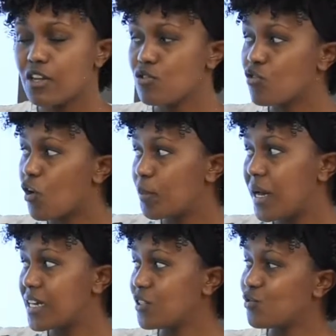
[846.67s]
you
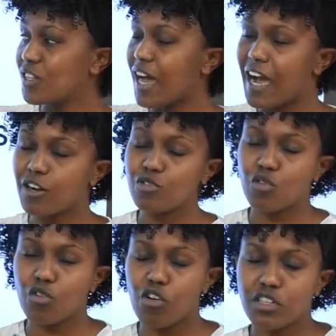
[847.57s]
compare it to the
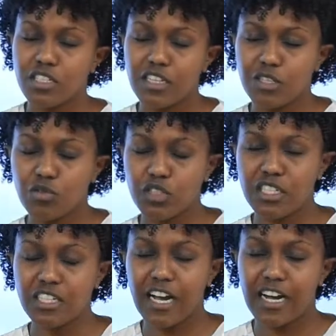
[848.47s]
actual cost that was
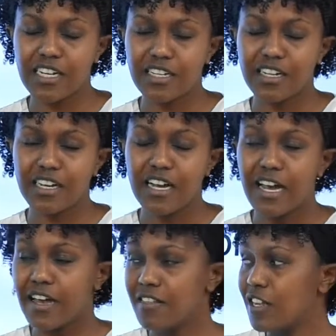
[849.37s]
incurred,
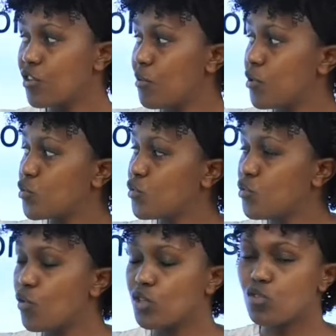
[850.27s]
and then you're able to
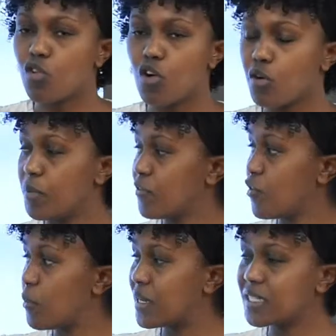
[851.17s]
do what you call
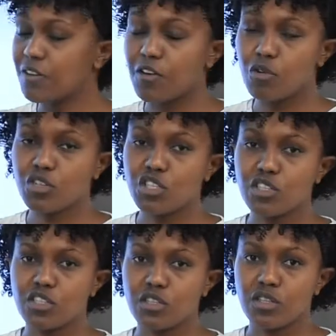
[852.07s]
performance
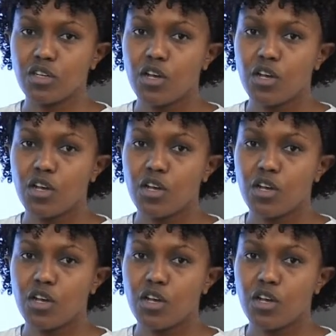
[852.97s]
evaluation